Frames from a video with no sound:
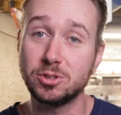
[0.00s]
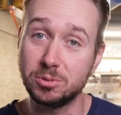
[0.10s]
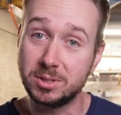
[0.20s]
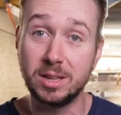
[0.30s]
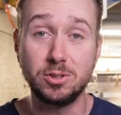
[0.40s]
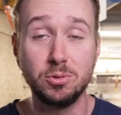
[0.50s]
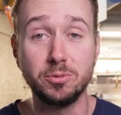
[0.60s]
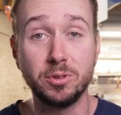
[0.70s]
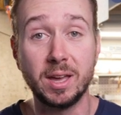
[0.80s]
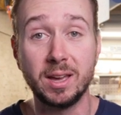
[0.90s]
so stay
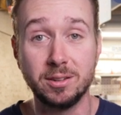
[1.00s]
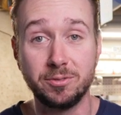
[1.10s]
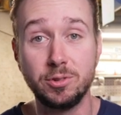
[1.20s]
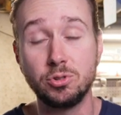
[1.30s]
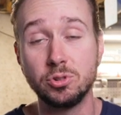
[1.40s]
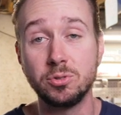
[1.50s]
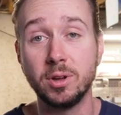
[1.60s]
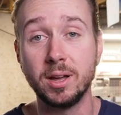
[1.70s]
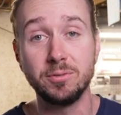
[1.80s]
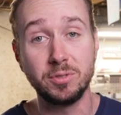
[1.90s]
tuned for that in a future
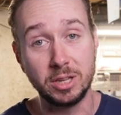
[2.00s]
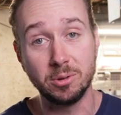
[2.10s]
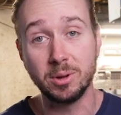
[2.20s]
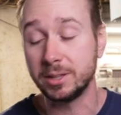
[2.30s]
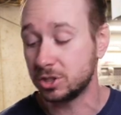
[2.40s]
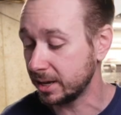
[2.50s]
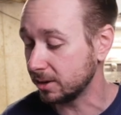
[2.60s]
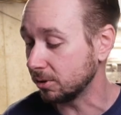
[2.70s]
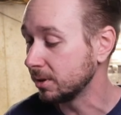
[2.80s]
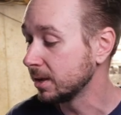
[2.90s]
uh, video on the
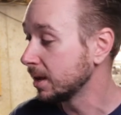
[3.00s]
channel.